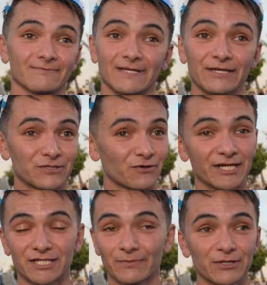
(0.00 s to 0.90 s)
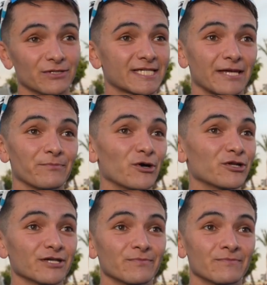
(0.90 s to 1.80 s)
it's great to be on the same
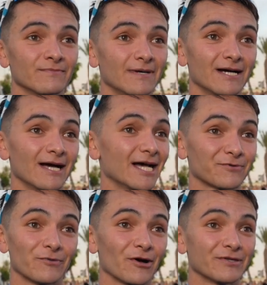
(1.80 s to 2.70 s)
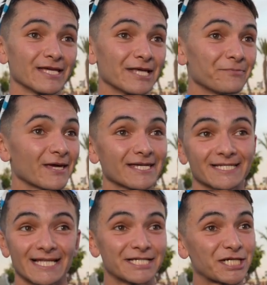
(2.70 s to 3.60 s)
podium as we were in the Olympics,
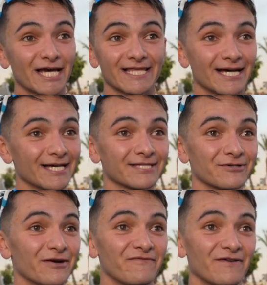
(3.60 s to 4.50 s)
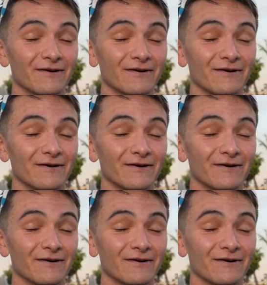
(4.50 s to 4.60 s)
and then share that in the grand